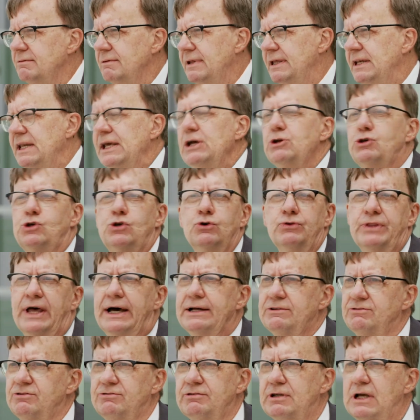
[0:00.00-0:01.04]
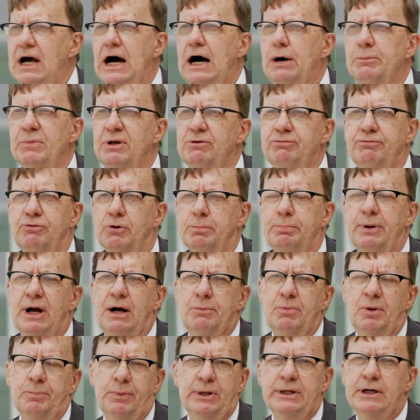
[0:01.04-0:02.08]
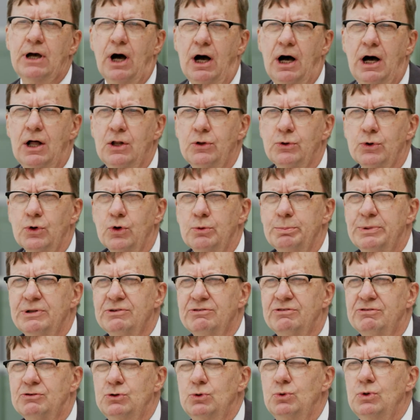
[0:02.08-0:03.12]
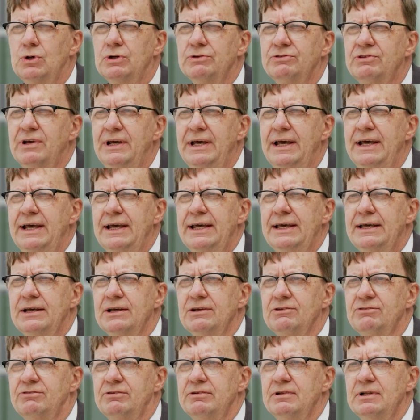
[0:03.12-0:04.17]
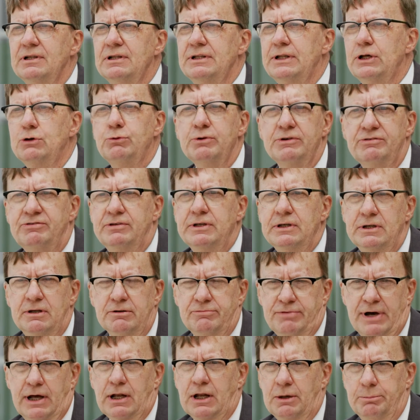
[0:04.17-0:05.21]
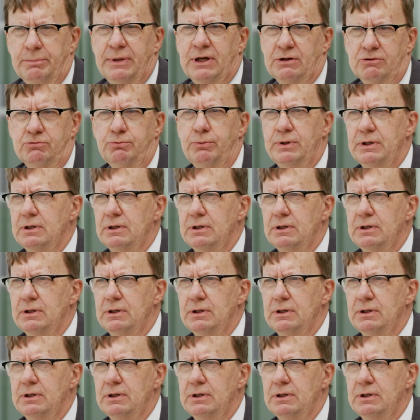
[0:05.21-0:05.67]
an issue that's common for probably all urban schools is literacy development.